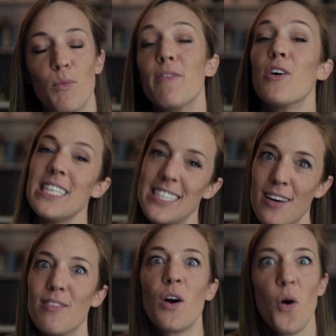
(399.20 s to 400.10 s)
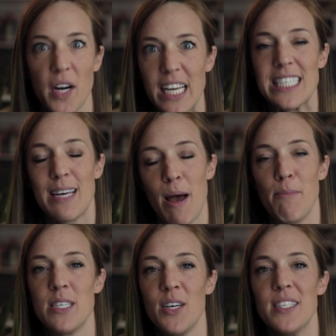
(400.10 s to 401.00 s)
We've already started recording some
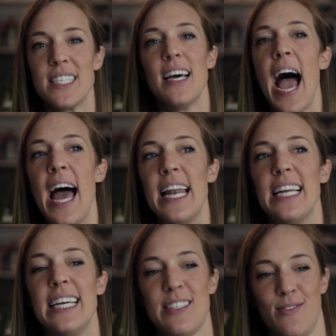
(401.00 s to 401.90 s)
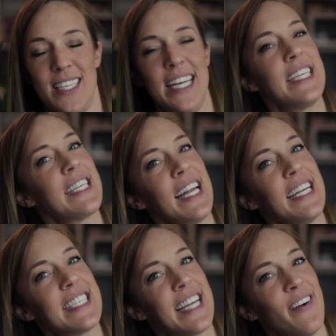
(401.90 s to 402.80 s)
episodes, and it's really
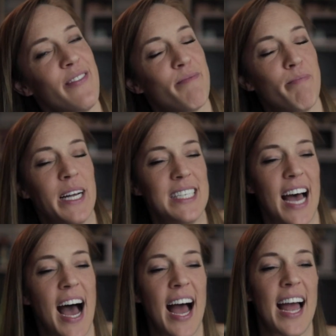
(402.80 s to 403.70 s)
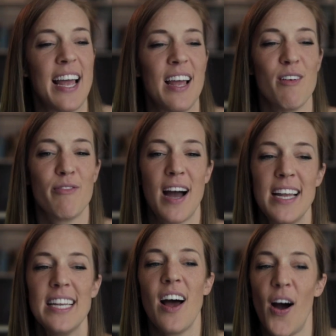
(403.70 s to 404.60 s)
exciting stuff, but I
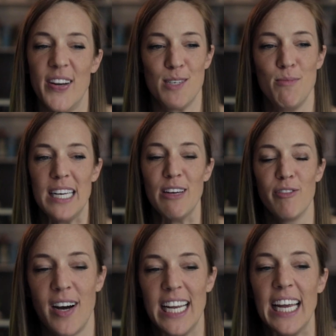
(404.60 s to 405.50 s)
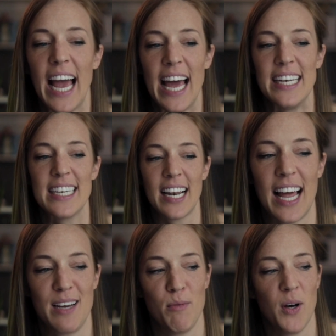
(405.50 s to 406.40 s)
find it hard to be funny and
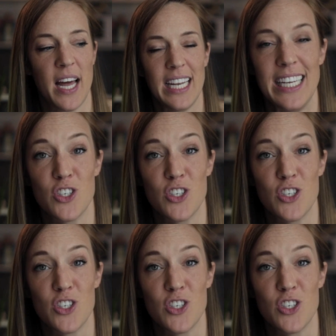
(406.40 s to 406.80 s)
likable and